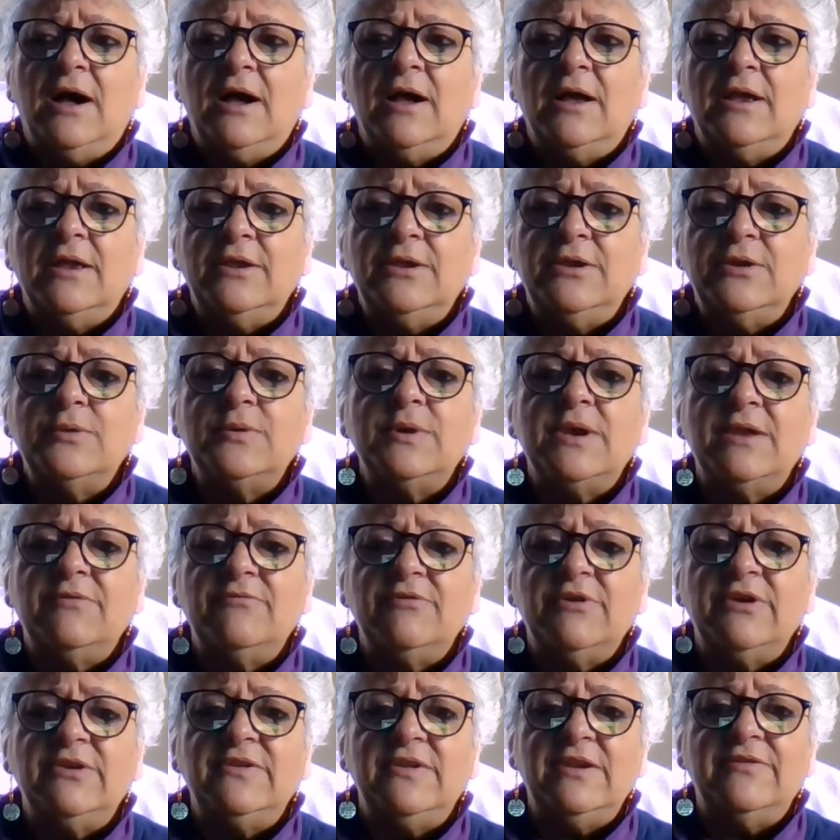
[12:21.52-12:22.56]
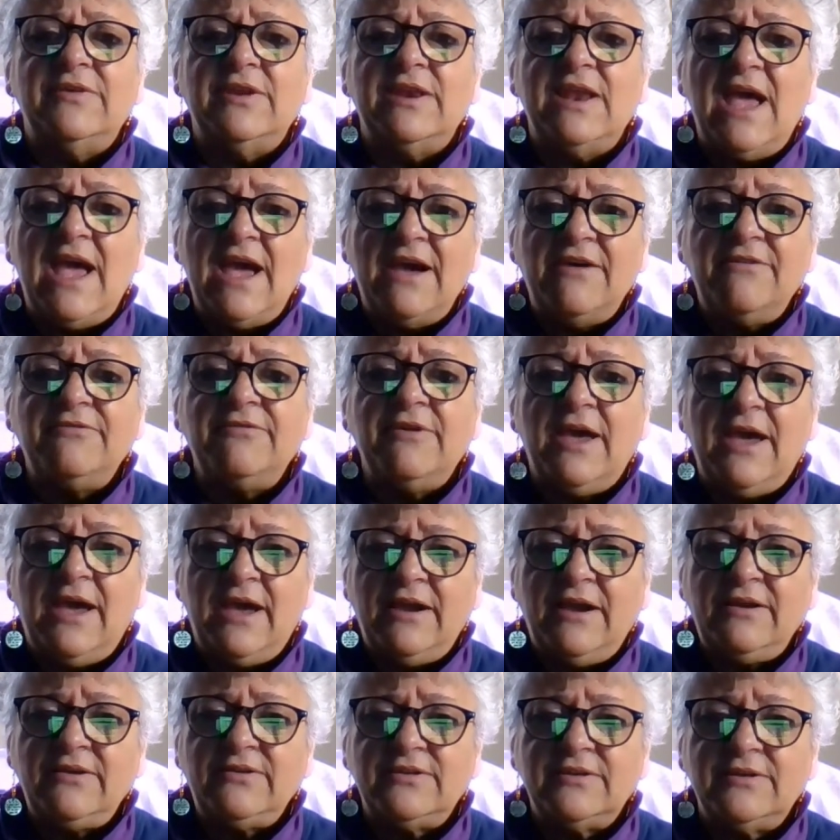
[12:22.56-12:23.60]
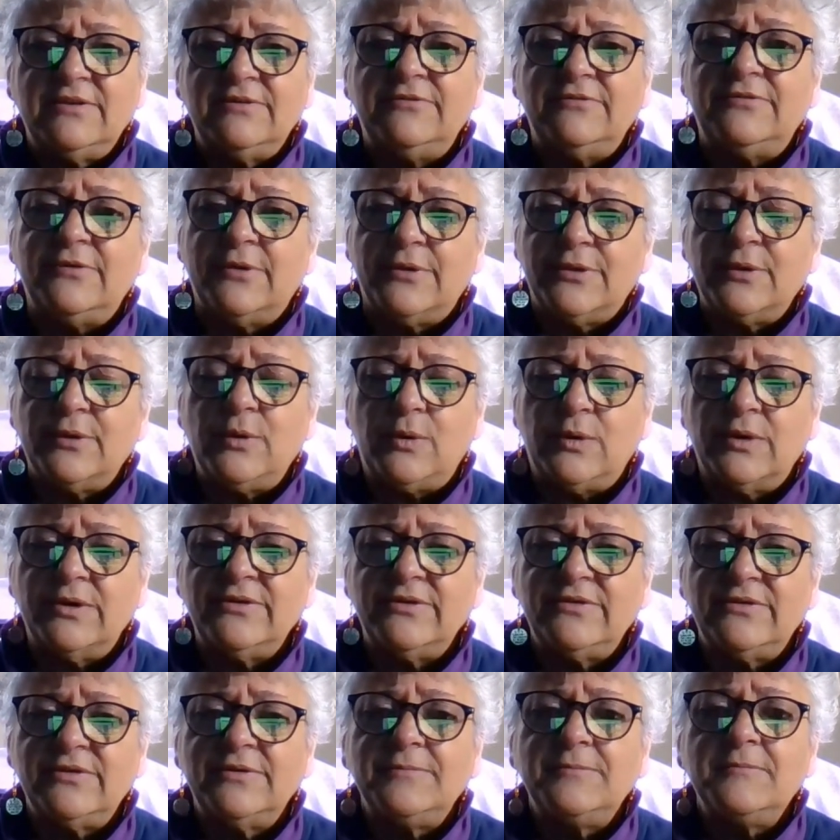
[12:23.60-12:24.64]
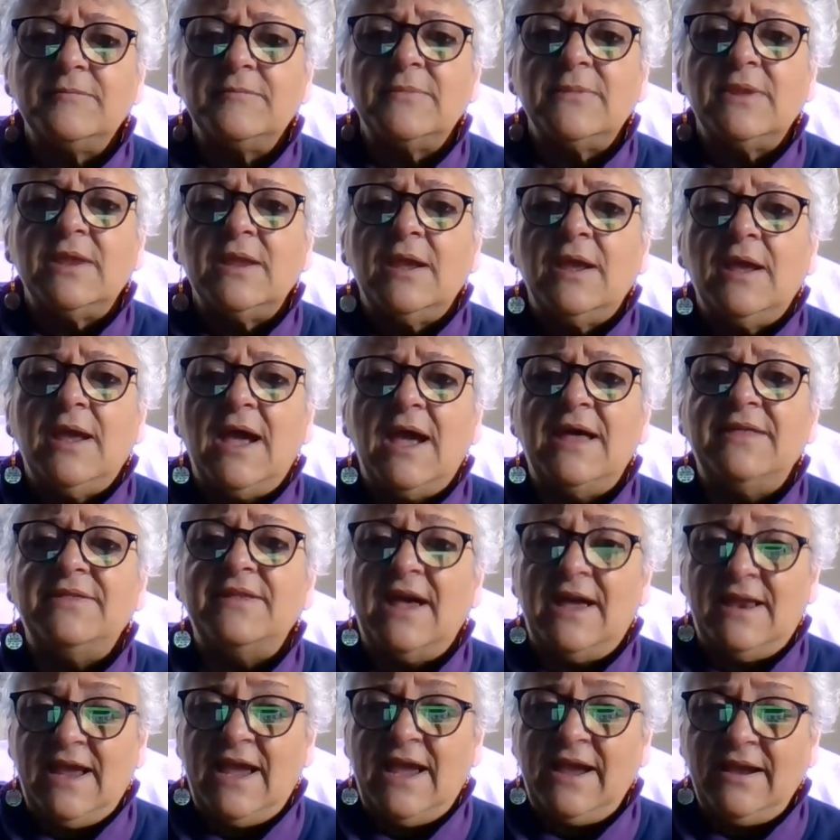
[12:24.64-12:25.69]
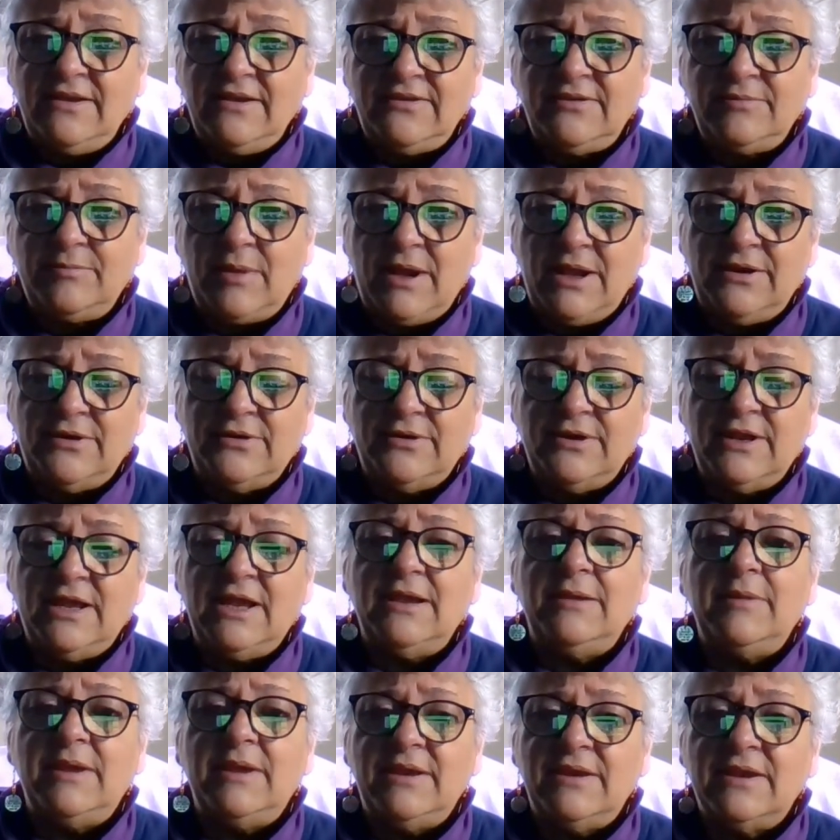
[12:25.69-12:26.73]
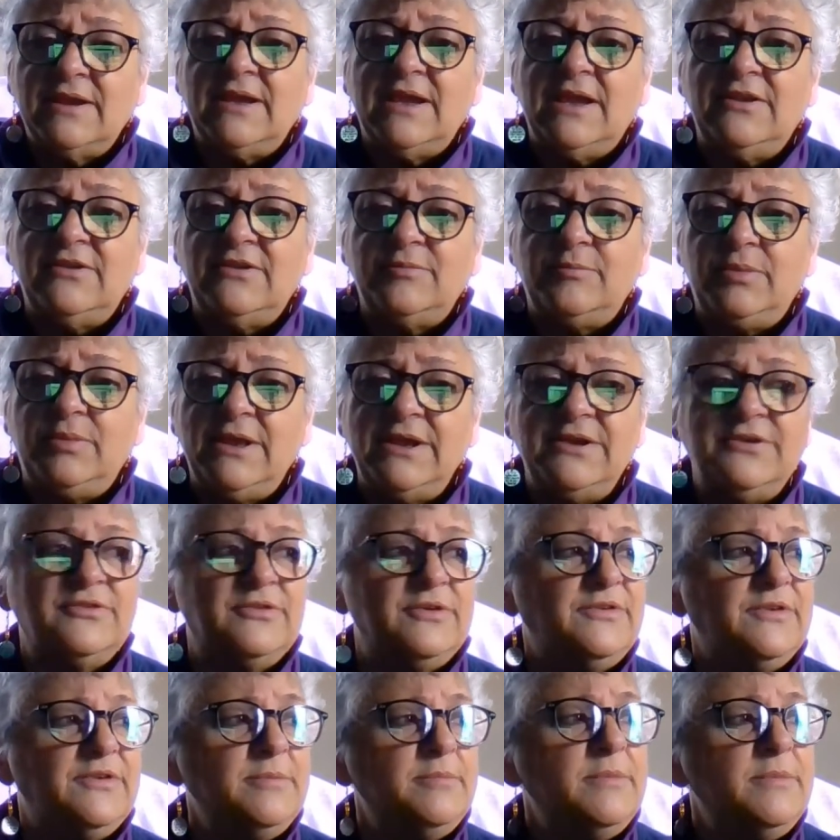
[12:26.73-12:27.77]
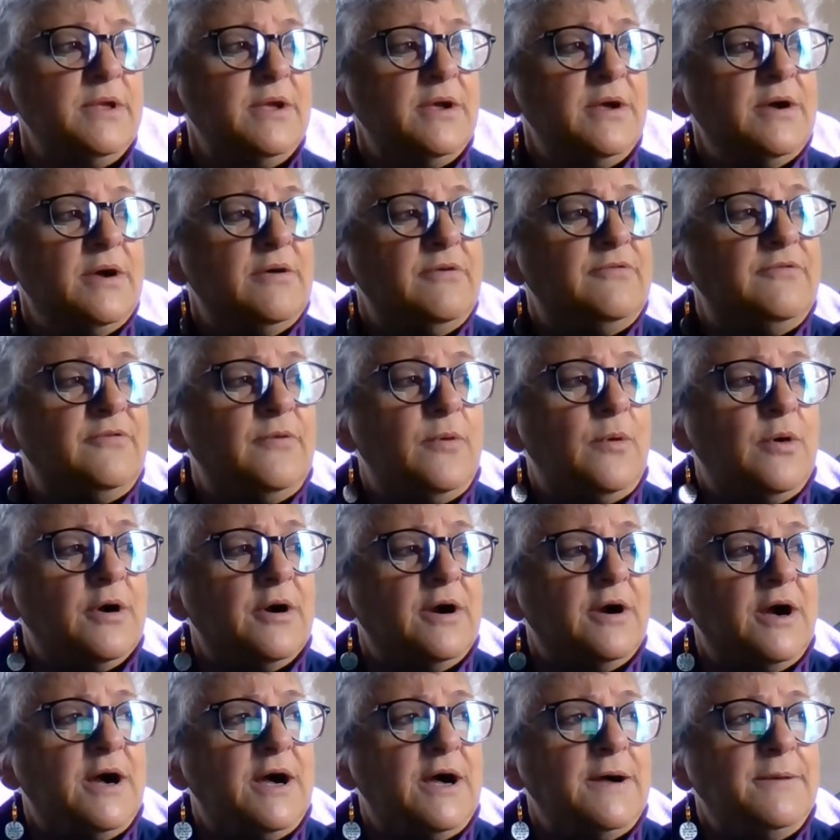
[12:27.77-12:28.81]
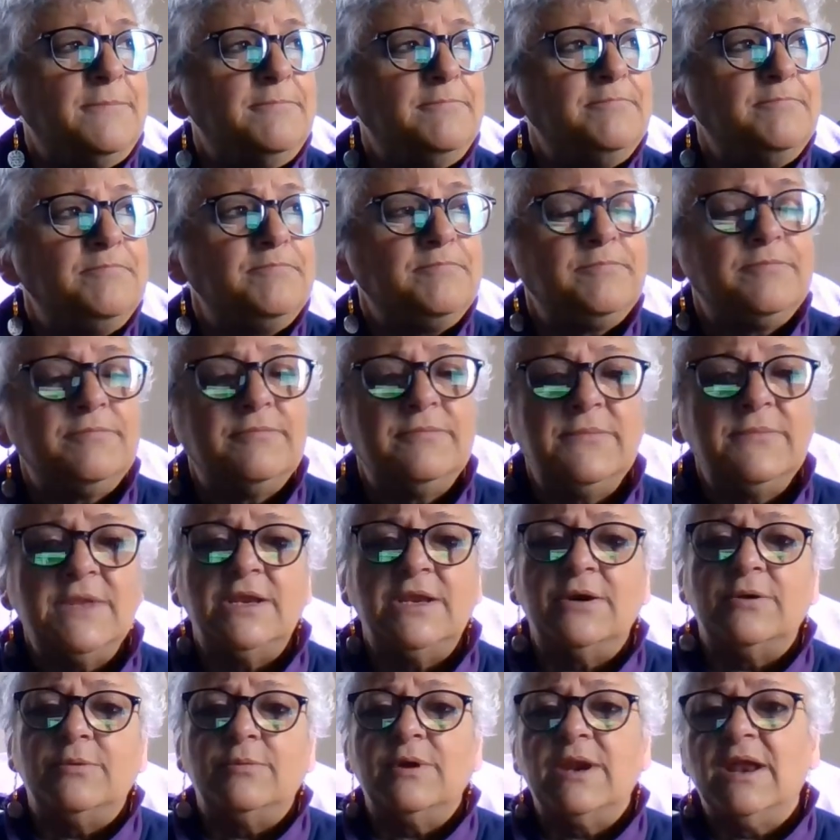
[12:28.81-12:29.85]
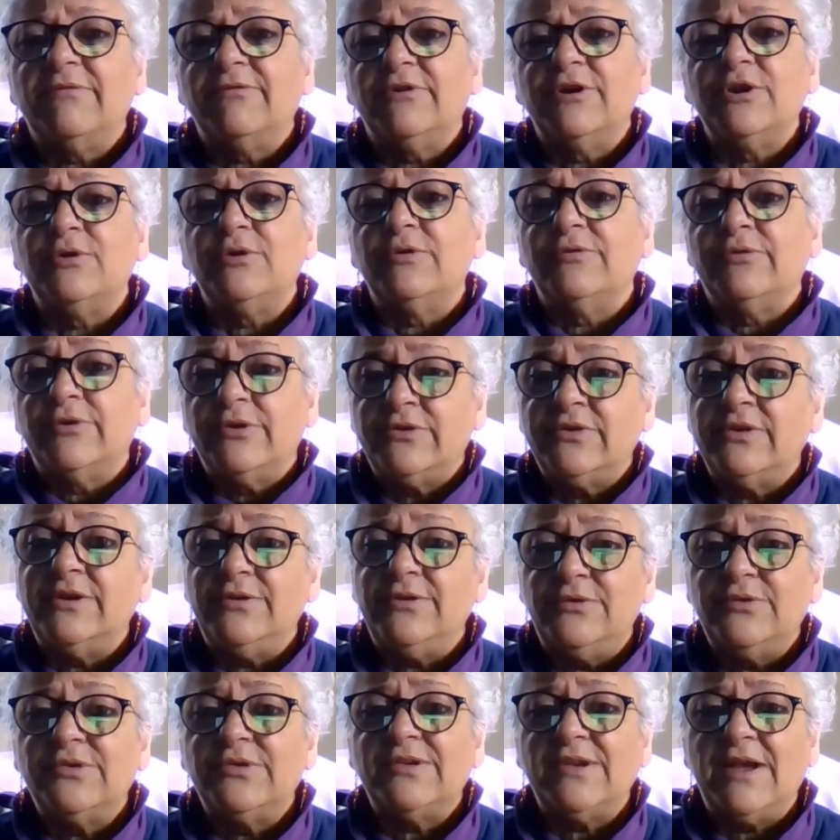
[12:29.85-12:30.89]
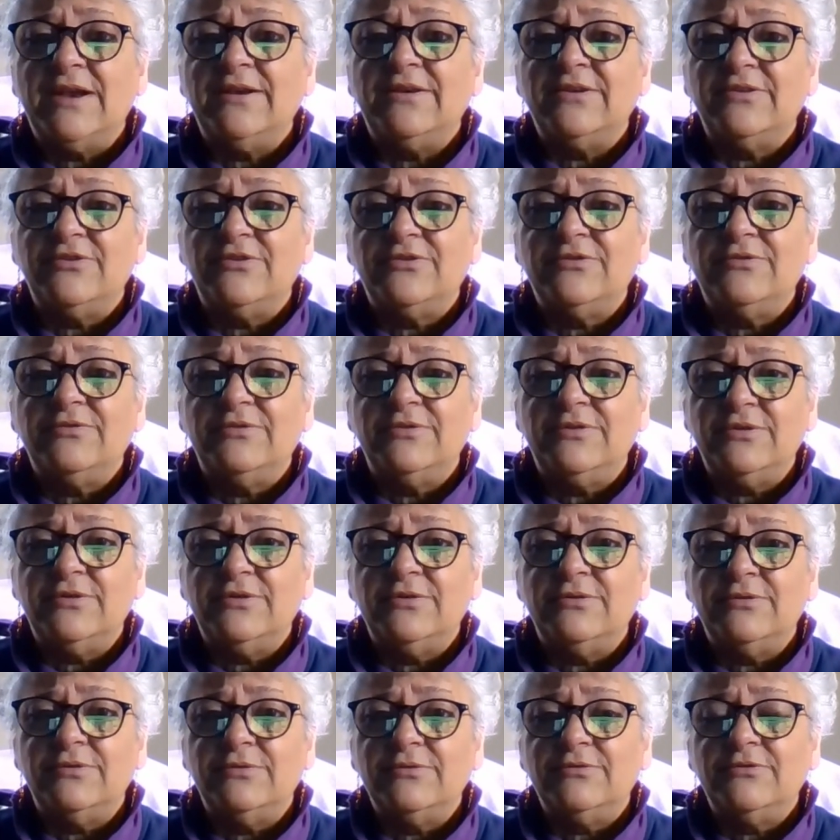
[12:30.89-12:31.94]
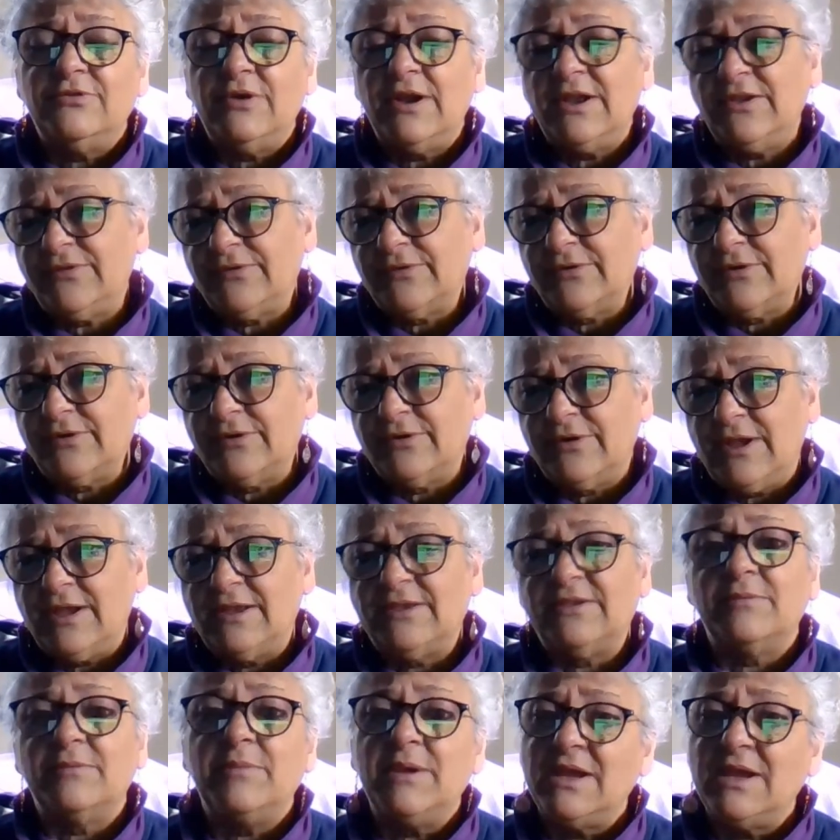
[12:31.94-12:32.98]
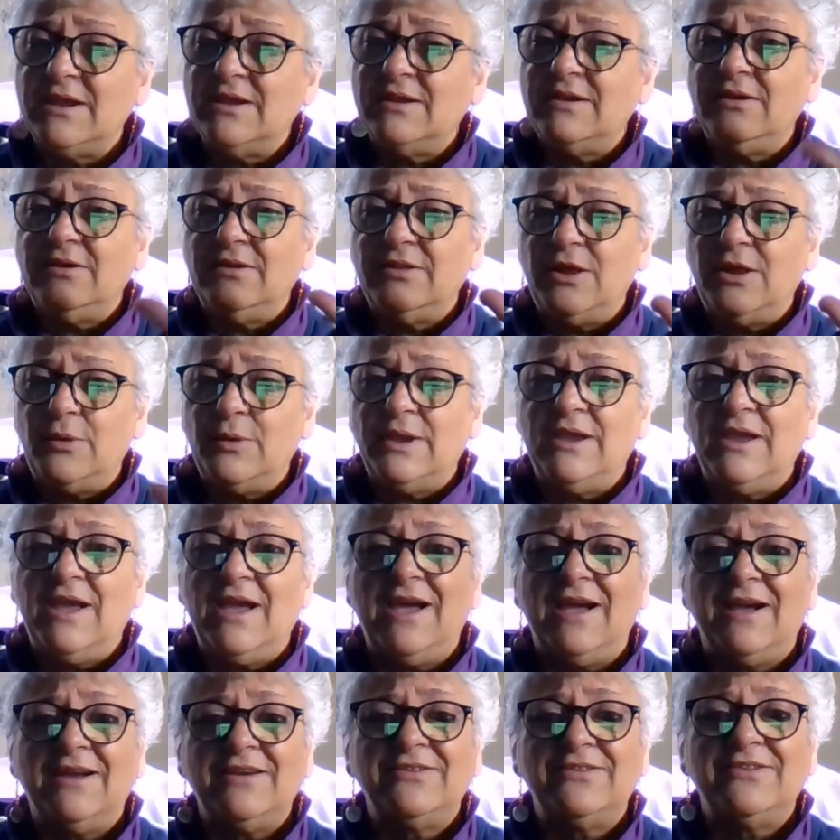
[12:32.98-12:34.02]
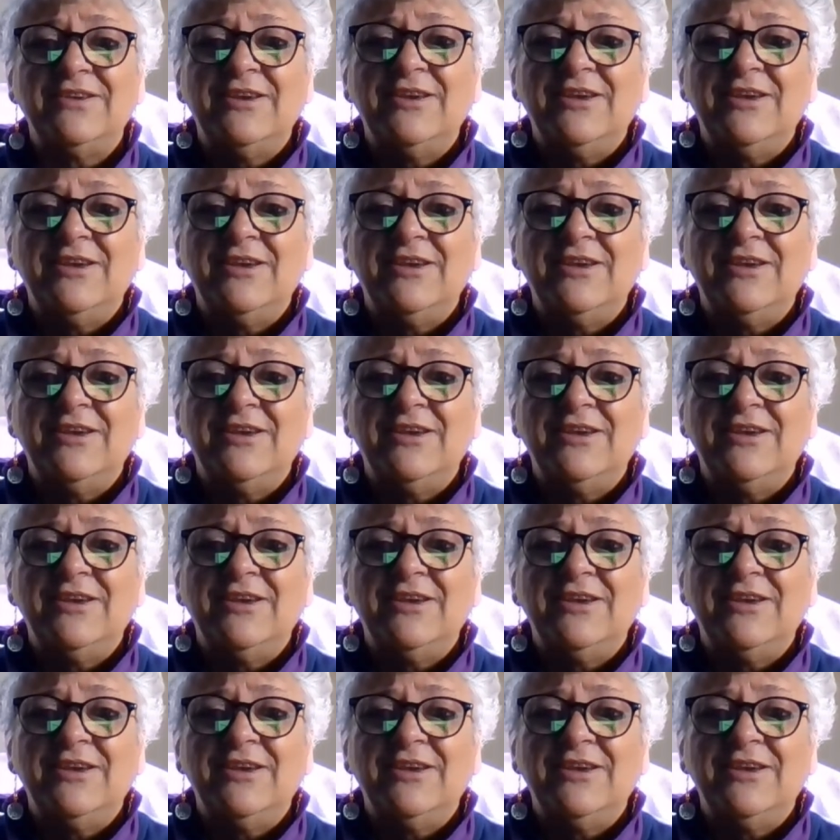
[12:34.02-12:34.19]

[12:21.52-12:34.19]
you can receive an FX for the course, and that X by your name indicates plagiarism for, whatever university you decide to transfer. It's a big glowing X,